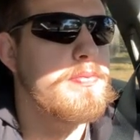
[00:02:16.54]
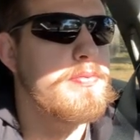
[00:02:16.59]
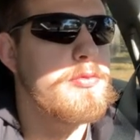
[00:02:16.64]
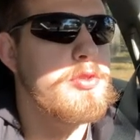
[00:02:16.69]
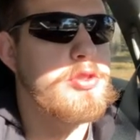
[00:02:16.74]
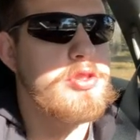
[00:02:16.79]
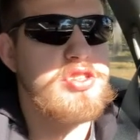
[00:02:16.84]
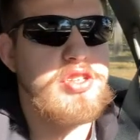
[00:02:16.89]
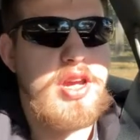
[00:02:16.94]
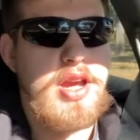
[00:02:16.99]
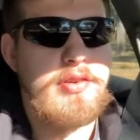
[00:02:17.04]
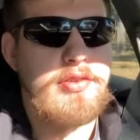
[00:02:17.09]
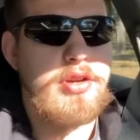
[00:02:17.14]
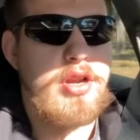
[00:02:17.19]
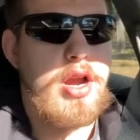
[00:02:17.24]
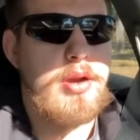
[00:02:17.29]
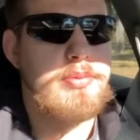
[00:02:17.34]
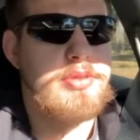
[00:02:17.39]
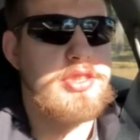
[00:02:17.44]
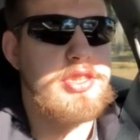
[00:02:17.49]
usually after
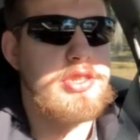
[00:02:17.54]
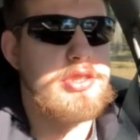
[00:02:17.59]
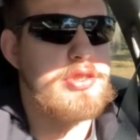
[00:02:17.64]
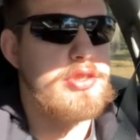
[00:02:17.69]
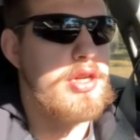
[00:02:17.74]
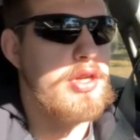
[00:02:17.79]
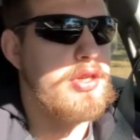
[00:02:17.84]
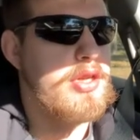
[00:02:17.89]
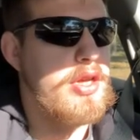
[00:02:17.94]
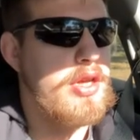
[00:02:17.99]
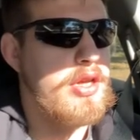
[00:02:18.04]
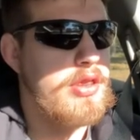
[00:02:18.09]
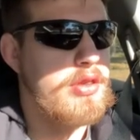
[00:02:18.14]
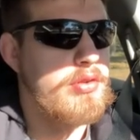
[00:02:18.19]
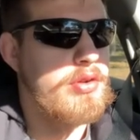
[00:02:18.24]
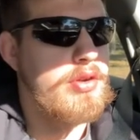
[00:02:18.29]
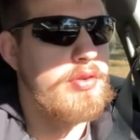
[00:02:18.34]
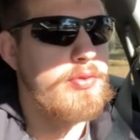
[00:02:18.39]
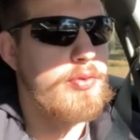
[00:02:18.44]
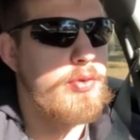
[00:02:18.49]
competition, I take
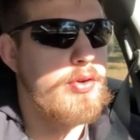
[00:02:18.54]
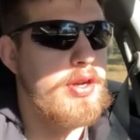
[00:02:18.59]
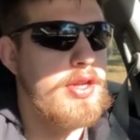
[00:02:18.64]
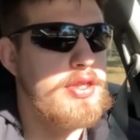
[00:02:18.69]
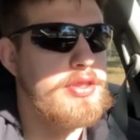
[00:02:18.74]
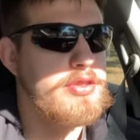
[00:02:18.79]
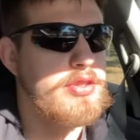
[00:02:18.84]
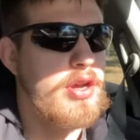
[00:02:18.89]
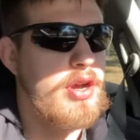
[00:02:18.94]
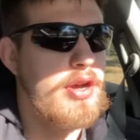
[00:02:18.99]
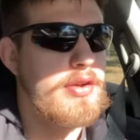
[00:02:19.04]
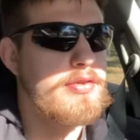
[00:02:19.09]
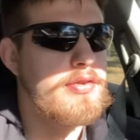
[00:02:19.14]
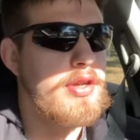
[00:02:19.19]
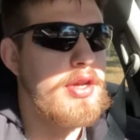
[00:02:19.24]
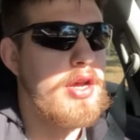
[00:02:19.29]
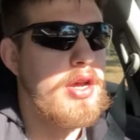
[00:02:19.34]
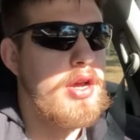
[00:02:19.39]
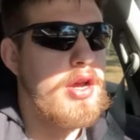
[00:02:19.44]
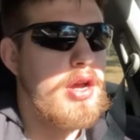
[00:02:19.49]
3 or 4 days off.
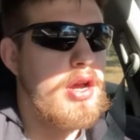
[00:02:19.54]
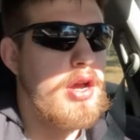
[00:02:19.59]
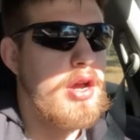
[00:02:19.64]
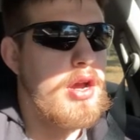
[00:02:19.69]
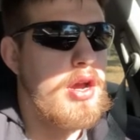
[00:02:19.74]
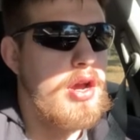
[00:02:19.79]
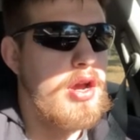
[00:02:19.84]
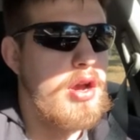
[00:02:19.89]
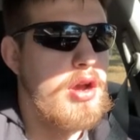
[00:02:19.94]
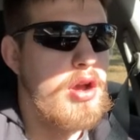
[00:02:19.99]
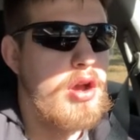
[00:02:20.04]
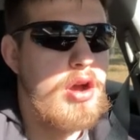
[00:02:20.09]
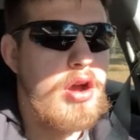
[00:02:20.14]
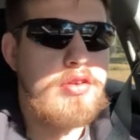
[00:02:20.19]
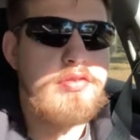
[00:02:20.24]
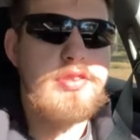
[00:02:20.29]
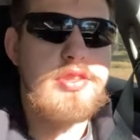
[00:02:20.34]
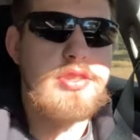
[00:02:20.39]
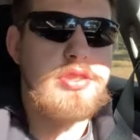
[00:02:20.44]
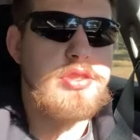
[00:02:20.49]

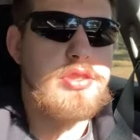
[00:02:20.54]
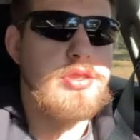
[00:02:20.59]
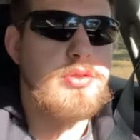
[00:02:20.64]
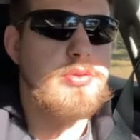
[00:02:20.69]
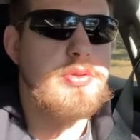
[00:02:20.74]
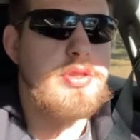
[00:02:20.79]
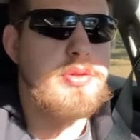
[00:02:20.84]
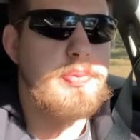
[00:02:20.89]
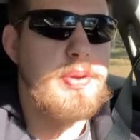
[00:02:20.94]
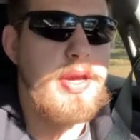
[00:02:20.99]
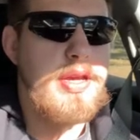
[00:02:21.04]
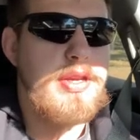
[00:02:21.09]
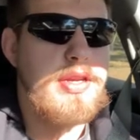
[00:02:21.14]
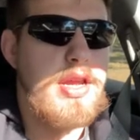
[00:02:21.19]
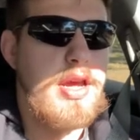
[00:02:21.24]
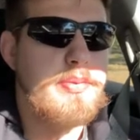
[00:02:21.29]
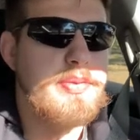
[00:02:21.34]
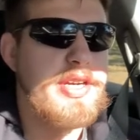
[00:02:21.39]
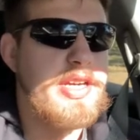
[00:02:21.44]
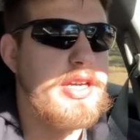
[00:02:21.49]
Obviously, with the
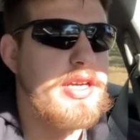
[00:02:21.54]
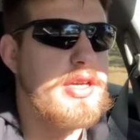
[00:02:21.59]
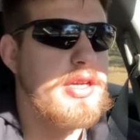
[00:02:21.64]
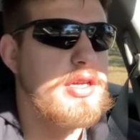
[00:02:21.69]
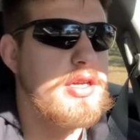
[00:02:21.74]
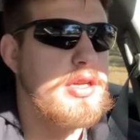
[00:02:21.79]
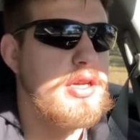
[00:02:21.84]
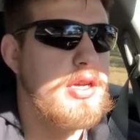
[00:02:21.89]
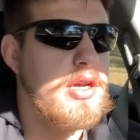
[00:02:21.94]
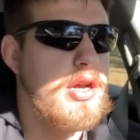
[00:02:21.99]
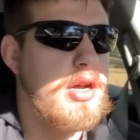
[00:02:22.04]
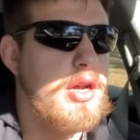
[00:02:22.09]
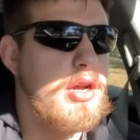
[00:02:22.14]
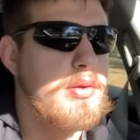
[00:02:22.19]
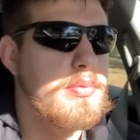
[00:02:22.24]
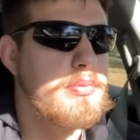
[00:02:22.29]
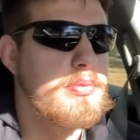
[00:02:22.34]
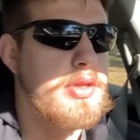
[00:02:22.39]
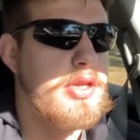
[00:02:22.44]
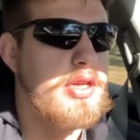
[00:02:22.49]
pandemic,
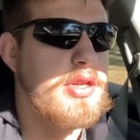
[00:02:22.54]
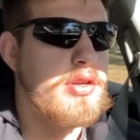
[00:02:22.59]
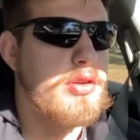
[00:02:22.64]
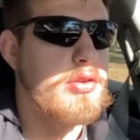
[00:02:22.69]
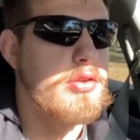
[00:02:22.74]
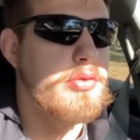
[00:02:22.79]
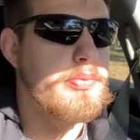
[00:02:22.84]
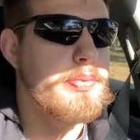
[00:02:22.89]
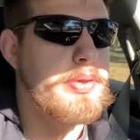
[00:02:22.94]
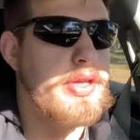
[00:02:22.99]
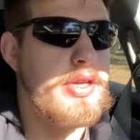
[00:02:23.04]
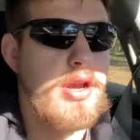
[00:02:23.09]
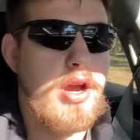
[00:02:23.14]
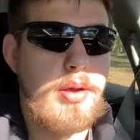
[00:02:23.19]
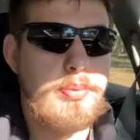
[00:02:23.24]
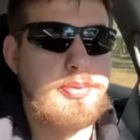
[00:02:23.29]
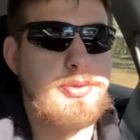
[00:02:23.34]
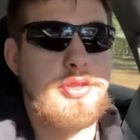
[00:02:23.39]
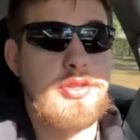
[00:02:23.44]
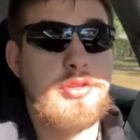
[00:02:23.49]
it could be
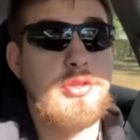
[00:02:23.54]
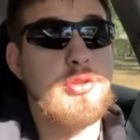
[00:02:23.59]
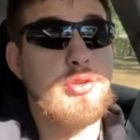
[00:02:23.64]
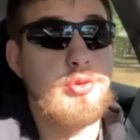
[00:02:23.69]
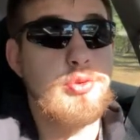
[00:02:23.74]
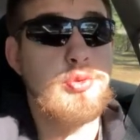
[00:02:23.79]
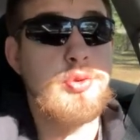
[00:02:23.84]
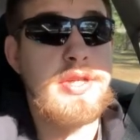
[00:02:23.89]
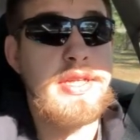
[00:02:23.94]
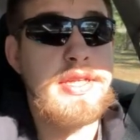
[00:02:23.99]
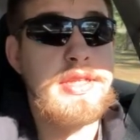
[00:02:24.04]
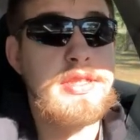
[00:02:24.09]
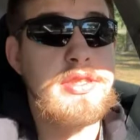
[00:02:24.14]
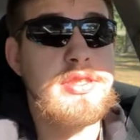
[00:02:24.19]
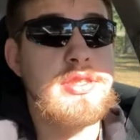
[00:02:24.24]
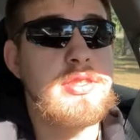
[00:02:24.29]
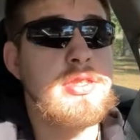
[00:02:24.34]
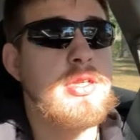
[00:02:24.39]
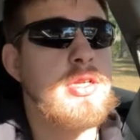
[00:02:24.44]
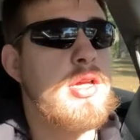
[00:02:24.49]
up to 2
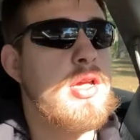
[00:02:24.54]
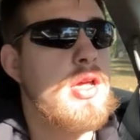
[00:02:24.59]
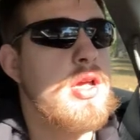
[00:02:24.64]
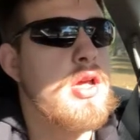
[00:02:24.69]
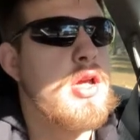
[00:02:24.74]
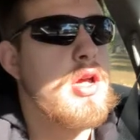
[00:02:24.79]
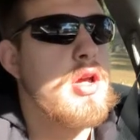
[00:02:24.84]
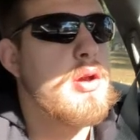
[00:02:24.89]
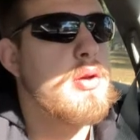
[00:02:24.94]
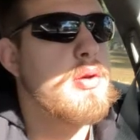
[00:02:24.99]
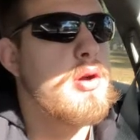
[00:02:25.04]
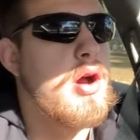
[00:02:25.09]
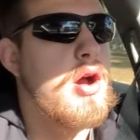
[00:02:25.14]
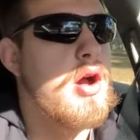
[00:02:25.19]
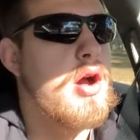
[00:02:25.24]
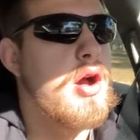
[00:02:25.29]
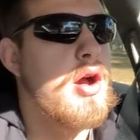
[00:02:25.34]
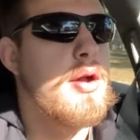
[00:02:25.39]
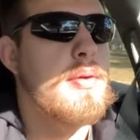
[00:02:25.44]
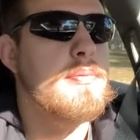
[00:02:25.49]
weeks.
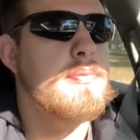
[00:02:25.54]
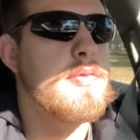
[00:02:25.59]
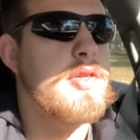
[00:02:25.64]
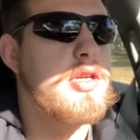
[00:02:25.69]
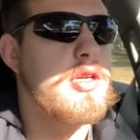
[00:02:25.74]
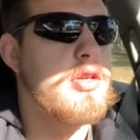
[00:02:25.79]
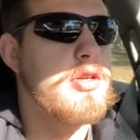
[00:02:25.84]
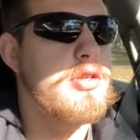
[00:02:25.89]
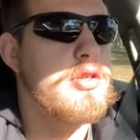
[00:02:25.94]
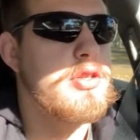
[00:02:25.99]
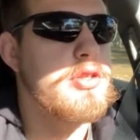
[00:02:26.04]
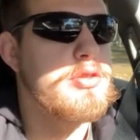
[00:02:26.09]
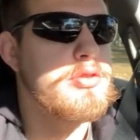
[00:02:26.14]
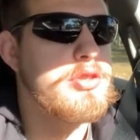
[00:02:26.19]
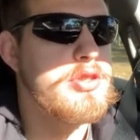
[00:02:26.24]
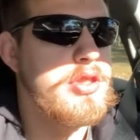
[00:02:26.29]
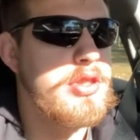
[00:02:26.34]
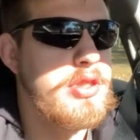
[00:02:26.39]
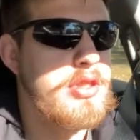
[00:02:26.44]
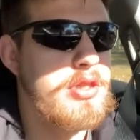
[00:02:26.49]
The good
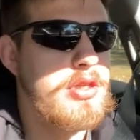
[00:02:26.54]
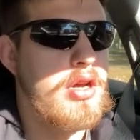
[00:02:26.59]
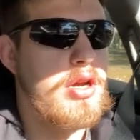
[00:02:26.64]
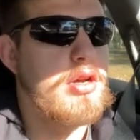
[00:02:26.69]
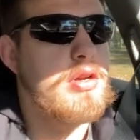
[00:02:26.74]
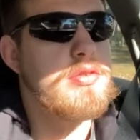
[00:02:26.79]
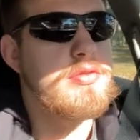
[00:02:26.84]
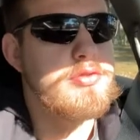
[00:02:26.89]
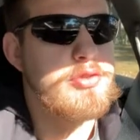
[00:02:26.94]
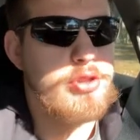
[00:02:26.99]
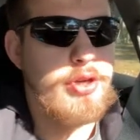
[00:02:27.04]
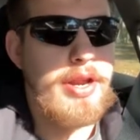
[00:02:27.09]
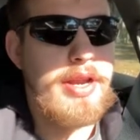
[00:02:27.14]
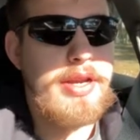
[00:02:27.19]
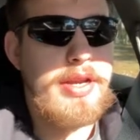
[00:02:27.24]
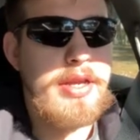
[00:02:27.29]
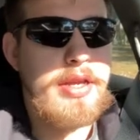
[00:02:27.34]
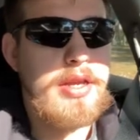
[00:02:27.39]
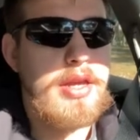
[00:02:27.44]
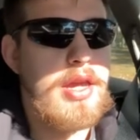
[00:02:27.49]
news of
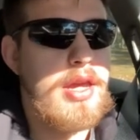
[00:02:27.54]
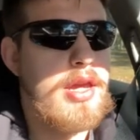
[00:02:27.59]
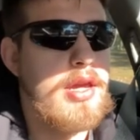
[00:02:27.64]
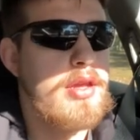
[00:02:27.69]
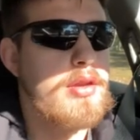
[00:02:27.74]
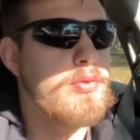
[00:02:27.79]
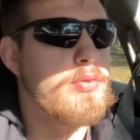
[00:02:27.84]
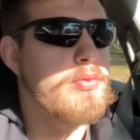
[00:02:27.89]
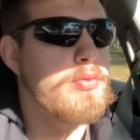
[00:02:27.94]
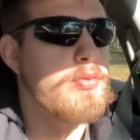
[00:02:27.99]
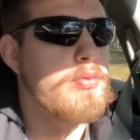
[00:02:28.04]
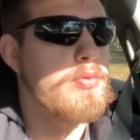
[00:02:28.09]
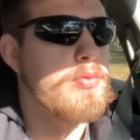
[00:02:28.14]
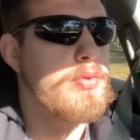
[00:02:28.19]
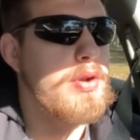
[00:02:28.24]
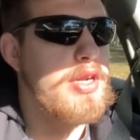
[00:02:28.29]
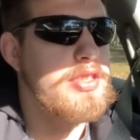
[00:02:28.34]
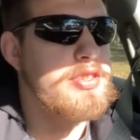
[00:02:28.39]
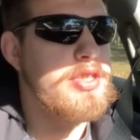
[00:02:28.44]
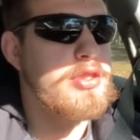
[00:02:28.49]
training, and
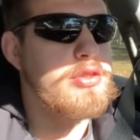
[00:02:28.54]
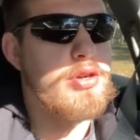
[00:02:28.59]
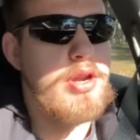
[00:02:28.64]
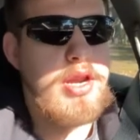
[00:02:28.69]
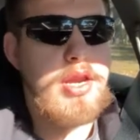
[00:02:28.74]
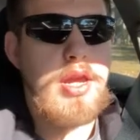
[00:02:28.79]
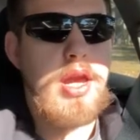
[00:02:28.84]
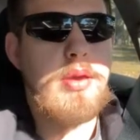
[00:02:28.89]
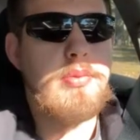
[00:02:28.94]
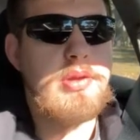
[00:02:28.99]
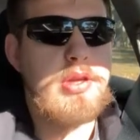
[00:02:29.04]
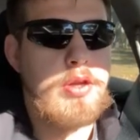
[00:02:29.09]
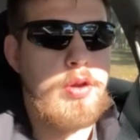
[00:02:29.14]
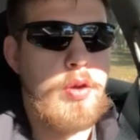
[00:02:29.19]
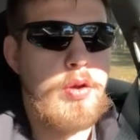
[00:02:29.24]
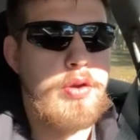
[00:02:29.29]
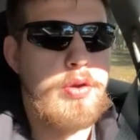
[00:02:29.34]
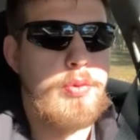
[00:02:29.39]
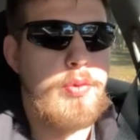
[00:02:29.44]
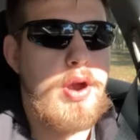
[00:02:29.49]
when I say training, I mean
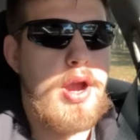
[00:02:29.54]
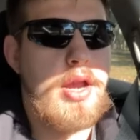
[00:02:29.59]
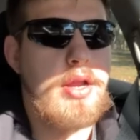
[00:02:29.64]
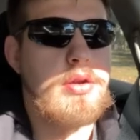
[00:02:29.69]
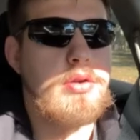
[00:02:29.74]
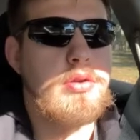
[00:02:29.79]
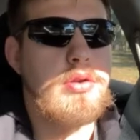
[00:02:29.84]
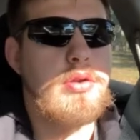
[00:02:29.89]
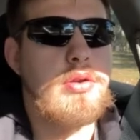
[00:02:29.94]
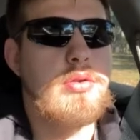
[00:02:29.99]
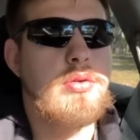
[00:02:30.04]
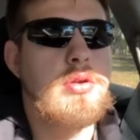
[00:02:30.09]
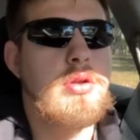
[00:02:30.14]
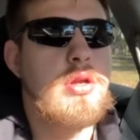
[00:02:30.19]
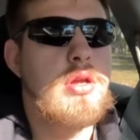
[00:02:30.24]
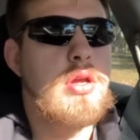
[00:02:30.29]
going to Y Crew,